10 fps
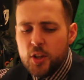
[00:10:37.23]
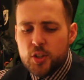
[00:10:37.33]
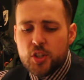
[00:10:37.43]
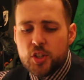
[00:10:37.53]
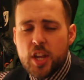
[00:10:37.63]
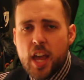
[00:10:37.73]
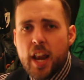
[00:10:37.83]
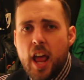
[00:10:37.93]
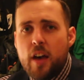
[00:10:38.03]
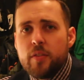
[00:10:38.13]

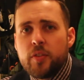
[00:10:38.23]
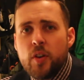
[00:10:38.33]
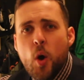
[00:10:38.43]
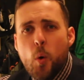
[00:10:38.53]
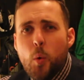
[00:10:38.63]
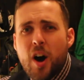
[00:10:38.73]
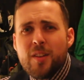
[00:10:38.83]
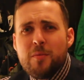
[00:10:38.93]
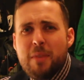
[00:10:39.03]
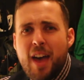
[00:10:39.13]
CNF,
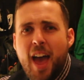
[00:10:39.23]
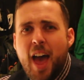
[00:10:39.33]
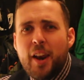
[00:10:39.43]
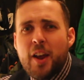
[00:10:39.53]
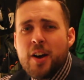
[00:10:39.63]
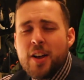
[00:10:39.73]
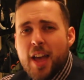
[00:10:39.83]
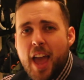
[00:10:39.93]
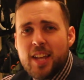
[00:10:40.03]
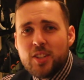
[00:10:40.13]
1 man,
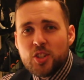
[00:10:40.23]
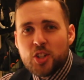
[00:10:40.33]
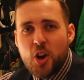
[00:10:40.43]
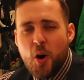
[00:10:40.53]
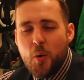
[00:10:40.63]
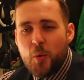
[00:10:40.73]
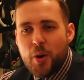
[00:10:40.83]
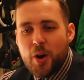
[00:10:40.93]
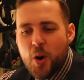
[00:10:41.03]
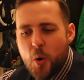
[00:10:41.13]
8 stone,
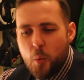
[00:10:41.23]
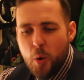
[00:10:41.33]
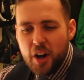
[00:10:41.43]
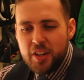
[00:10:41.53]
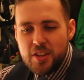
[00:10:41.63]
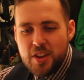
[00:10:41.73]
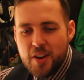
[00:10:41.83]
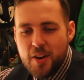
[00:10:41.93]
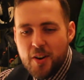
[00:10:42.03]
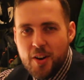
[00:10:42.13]
1
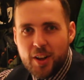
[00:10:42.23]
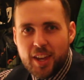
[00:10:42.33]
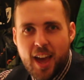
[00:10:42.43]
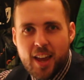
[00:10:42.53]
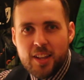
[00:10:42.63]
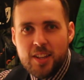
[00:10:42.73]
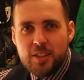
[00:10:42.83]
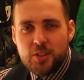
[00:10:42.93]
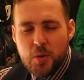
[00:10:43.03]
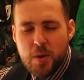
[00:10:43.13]
year. Can he
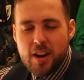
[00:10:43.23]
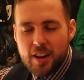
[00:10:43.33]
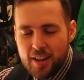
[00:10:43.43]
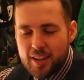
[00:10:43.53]
do it?